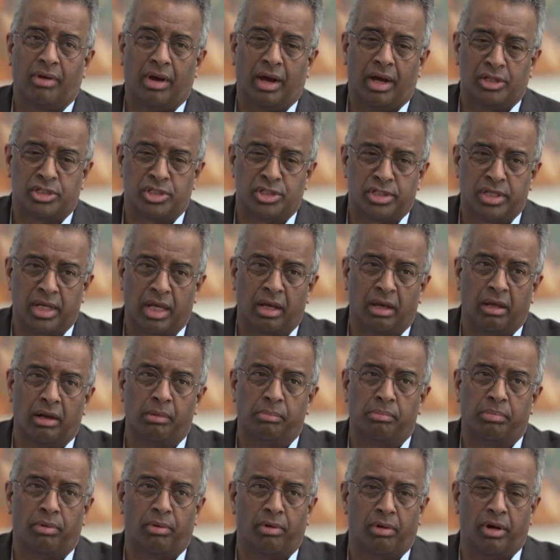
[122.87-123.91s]
a single
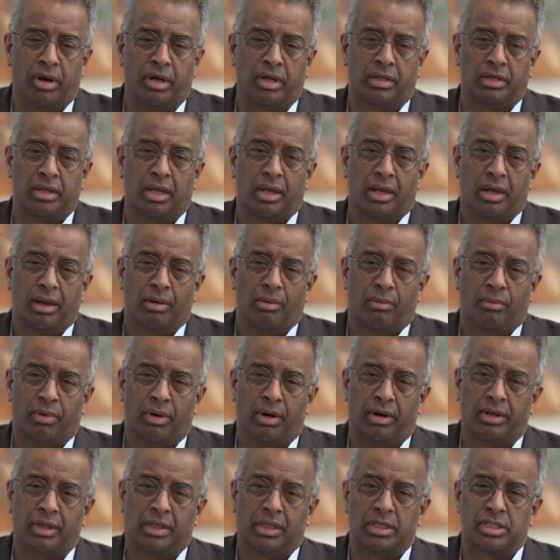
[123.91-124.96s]
point where
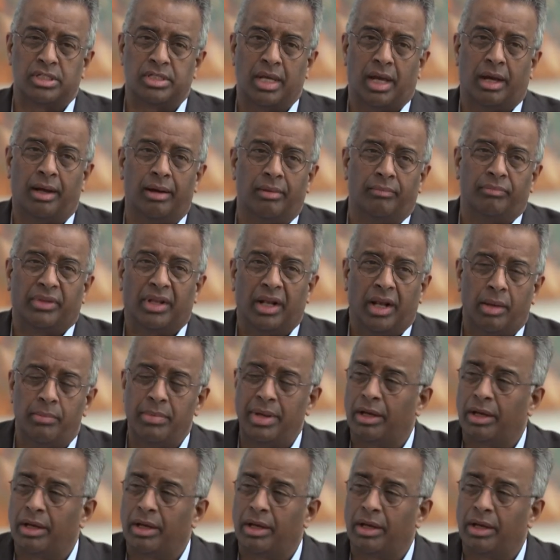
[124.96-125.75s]
you could say huh let me